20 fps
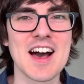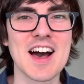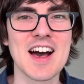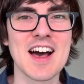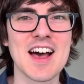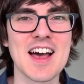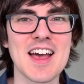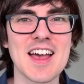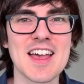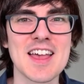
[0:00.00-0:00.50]

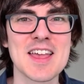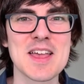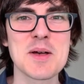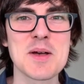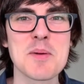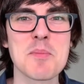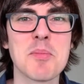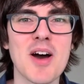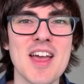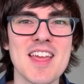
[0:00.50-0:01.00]

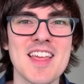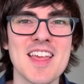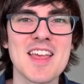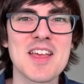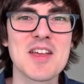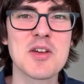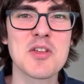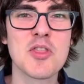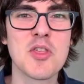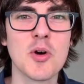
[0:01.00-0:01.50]
But
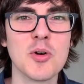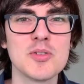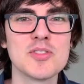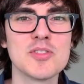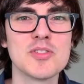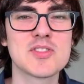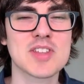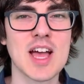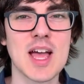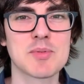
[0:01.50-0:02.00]

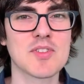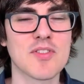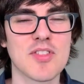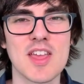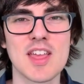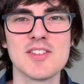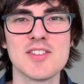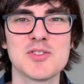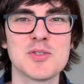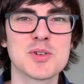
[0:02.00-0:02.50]
those types of
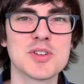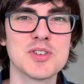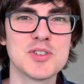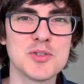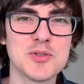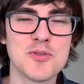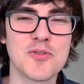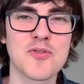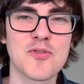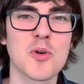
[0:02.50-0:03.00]
things you can
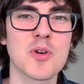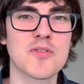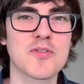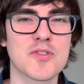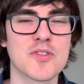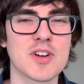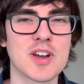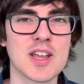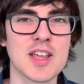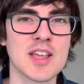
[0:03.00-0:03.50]
do for
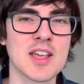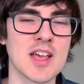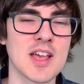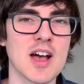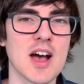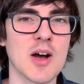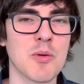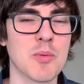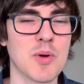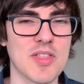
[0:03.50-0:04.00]
free
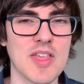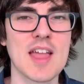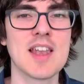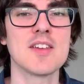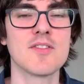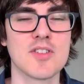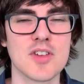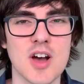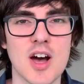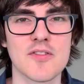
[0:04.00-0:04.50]
with
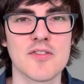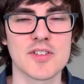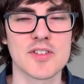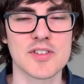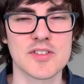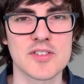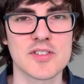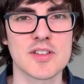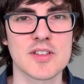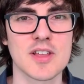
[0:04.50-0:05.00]
any of the
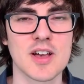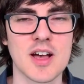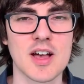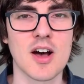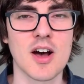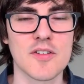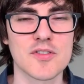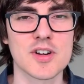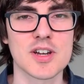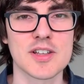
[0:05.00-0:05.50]
Office
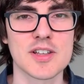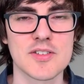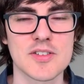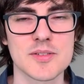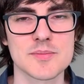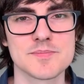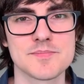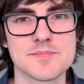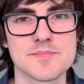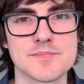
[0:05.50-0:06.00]

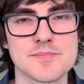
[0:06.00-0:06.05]
offerings.